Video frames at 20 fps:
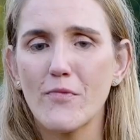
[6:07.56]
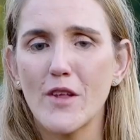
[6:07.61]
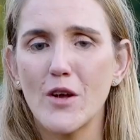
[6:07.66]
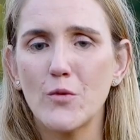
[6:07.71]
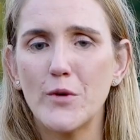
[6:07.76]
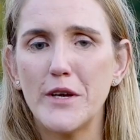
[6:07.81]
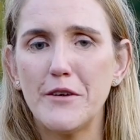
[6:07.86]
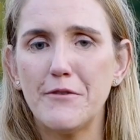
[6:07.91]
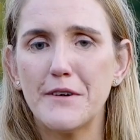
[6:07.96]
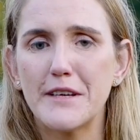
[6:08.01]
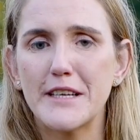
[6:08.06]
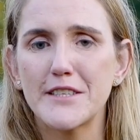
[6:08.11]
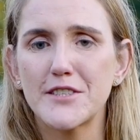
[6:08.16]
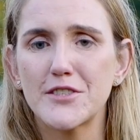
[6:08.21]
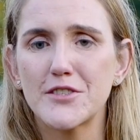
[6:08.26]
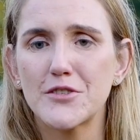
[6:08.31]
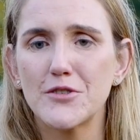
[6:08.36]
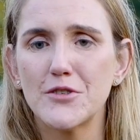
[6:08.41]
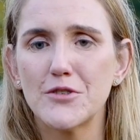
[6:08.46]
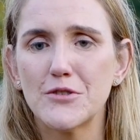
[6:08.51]
We finished
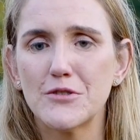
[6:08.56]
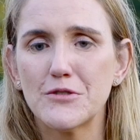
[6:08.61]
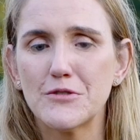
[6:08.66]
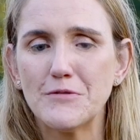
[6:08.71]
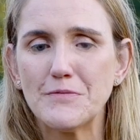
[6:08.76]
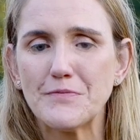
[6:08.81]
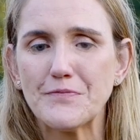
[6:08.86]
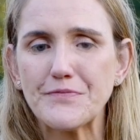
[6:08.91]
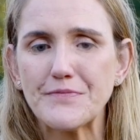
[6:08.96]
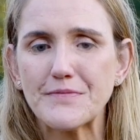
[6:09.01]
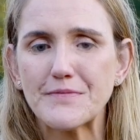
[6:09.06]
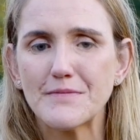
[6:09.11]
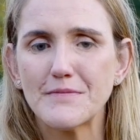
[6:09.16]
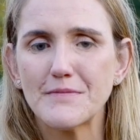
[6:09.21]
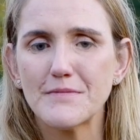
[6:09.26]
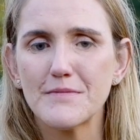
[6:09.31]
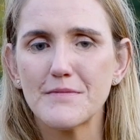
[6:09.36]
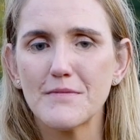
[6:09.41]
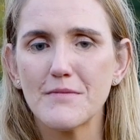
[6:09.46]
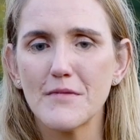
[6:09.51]
school
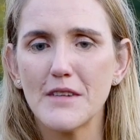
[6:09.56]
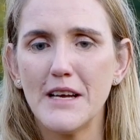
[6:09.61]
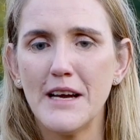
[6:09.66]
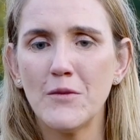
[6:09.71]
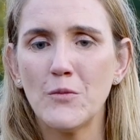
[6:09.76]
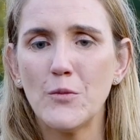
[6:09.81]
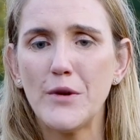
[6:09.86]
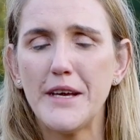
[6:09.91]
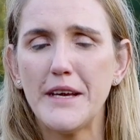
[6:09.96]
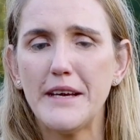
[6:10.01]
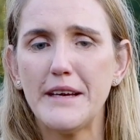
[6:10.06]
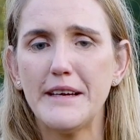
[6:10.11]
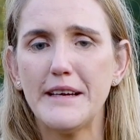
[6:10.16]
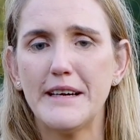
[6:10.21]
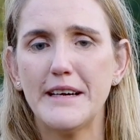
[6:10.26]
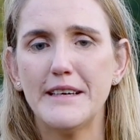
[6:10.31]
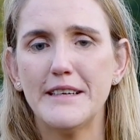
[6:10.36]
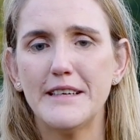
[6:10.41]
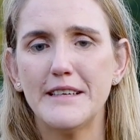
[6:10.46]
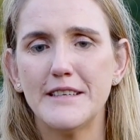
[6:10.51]
and we
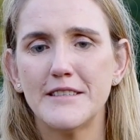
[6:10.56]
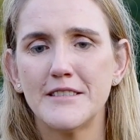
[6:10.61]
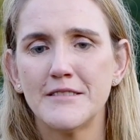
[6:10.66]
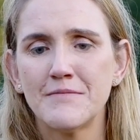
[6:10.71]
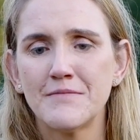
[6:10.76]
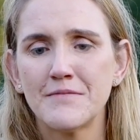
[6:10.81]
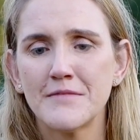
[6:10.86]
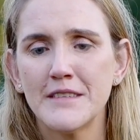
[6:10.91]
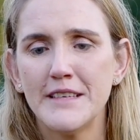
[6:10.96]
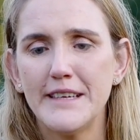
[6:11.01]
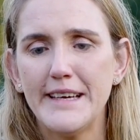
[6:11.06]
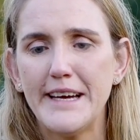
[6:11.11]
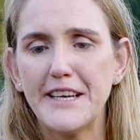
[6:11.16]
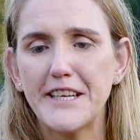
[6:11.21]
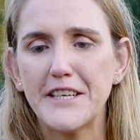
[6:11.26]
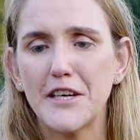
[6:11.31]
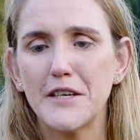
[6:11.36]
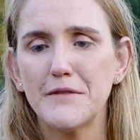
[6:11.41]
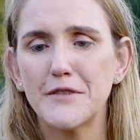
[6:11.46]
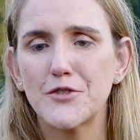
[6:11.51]

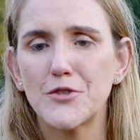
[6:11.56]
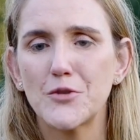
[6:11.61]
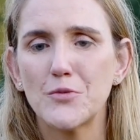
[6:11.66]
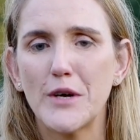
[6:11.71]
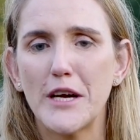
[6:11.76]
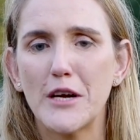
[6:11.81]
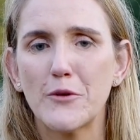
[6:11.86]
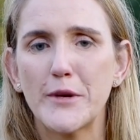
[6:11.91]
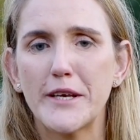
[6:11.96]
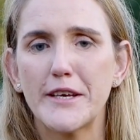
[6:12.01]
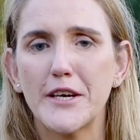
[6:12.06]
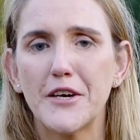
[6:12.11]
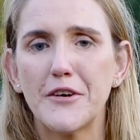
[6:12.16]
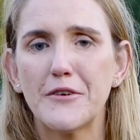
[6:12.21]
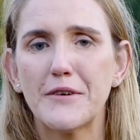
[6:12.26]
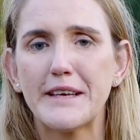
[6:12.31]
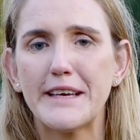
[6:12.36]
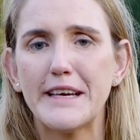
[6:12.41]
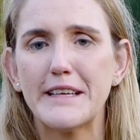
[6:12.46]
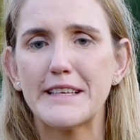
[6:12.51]
headed over to where we go
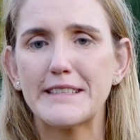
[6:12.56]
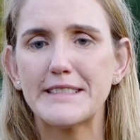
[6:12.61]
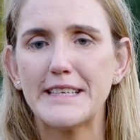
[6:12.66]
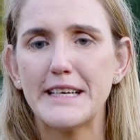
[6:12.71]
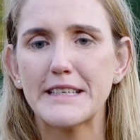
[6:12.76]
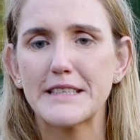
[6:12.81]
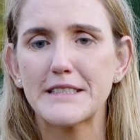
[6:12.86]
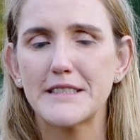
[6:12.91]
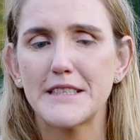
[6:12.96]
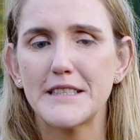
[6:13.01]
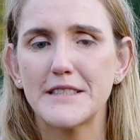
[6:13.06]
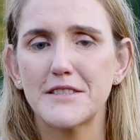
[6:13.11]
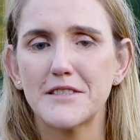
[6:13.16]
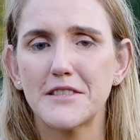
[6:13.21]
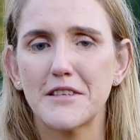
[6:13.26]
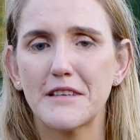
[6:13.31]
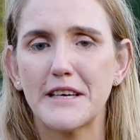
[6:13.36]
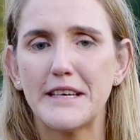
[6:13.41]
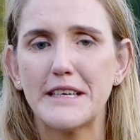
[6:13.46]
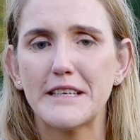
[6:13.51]
and get the taxis
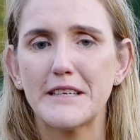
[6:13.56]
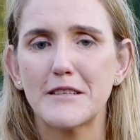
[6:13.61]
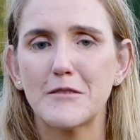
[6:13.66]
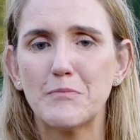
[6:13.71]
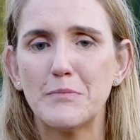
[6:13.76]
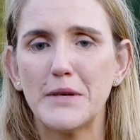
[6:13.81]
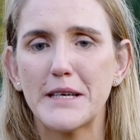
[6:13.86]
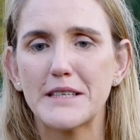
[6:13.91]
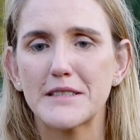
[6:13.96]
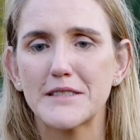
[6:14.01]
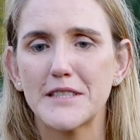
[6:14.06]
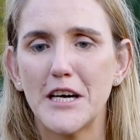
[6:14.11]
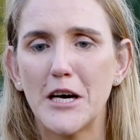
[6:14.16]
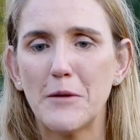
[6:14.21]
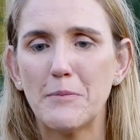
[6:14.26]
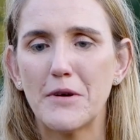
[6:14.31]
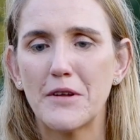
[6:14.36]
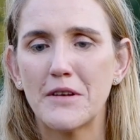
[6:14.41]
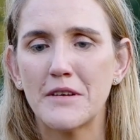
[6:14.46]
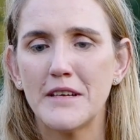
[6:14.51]
so they could pick us
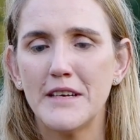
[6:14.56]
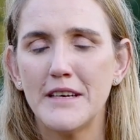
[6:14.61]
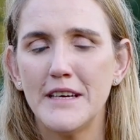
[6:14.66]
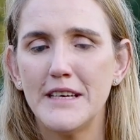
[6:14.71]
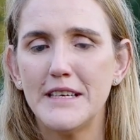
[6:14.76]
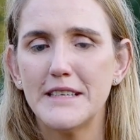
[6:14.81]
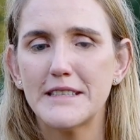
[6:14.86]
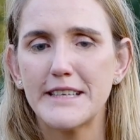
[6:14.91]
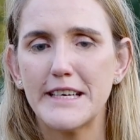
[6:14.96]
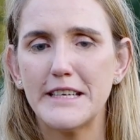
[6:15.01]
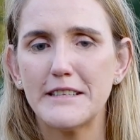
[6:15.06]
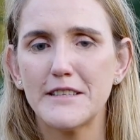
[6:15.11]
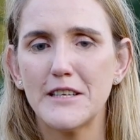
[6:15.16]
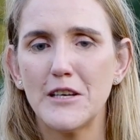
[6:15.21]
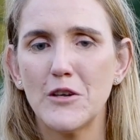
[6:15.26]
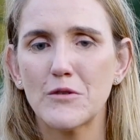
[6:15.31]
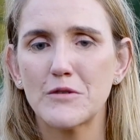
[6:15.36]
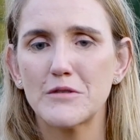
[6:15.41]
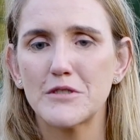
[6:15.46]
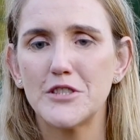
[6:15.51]
up and take the
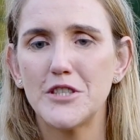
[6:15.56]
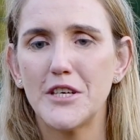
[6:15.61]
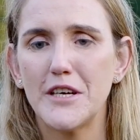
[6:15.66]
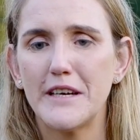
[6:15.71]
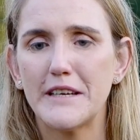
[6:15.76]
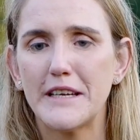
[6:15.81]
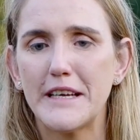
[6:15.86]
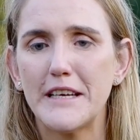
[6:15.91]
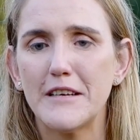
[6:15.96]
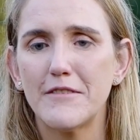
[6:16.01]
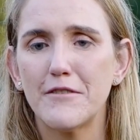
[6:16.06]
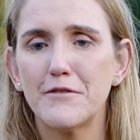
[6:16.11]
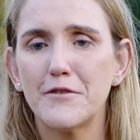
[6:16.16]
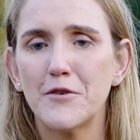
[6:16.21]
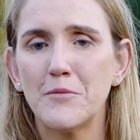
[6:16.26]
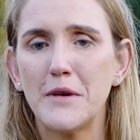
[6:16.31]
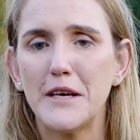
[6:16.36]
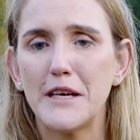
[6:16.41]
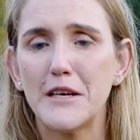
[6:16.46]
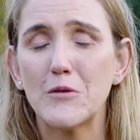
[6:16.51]
long journey, for
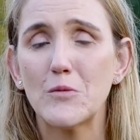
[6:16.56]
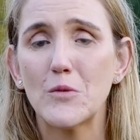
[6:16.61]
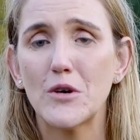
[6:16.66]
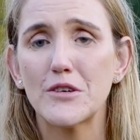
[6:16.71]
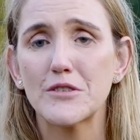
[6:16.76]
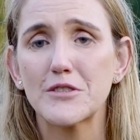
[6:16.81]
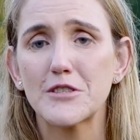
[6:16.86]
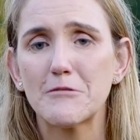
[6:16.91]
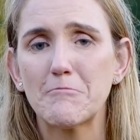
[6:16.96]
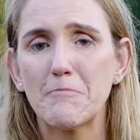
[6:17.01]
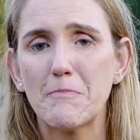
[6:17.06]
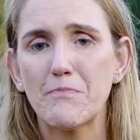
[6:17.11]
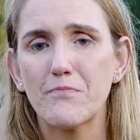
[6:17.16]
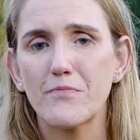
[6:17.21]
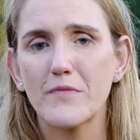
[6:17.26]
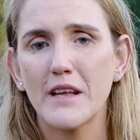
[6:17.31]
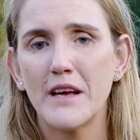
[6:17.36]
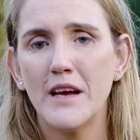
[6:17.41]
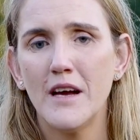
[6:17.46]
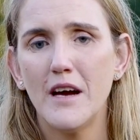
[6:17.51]
me it was,
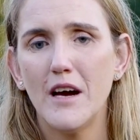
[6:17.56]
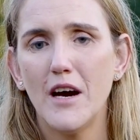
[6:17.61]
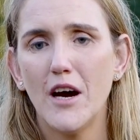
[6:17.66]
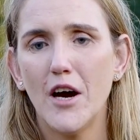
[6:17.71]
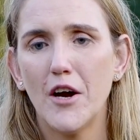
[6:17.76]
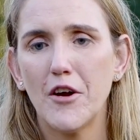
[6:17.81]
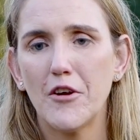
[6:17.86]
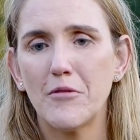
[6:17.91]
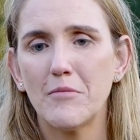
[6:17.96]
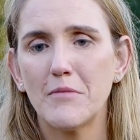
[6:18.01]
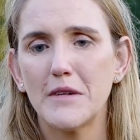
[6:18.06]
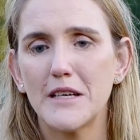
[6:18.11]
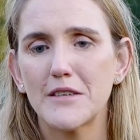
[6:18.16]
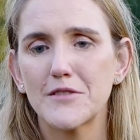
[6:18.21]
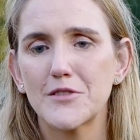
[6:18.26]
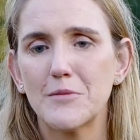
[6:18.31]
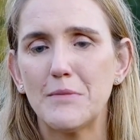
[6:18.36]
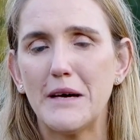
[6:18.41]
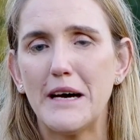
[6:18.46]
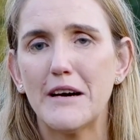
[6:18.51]
home. It
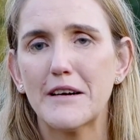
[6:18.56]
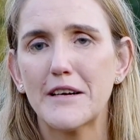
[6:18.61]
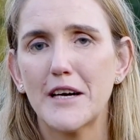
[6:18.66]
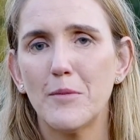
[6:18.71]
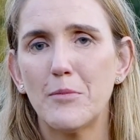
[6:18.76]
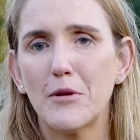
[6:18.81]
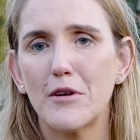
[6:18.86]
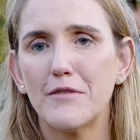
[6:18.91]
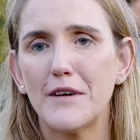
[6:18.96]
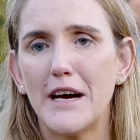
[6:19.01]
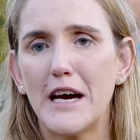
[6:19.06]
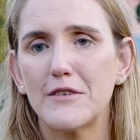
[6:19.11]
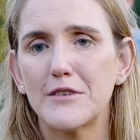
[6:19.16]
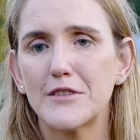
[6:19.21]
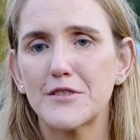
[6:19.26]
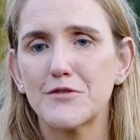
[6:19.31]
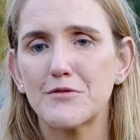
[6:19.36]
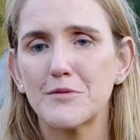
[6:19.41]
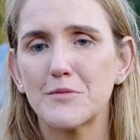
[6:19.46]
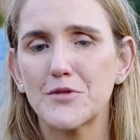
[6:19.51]
was about a couple of
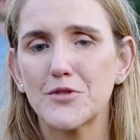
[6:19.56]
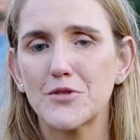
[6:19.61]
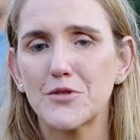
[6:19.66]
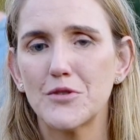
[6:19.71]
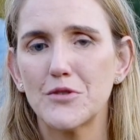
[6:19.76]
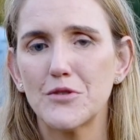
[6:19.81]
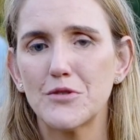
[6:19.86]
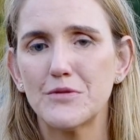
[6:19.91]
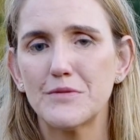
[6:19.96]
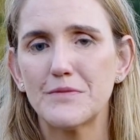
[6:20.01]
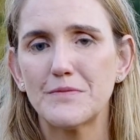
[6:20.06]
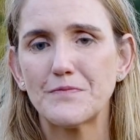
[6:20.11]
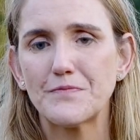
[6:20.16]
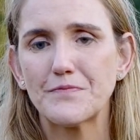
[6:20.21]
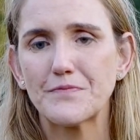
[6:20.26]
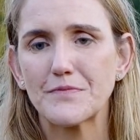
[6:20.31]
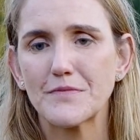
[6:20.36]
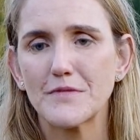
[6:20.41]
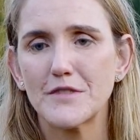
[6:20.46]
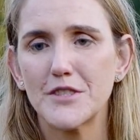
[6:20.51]
hours from school
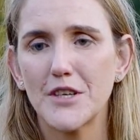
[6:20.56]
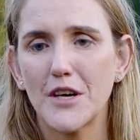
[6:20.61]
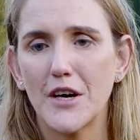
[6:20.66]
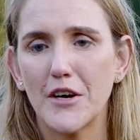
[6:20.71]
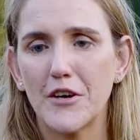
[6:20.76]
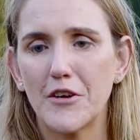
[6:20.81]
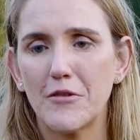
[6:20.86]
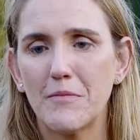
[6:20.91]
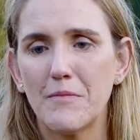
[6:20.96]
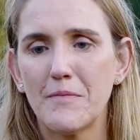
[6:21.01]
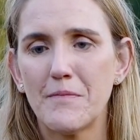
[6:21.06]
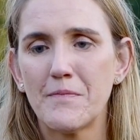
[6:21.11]
to home.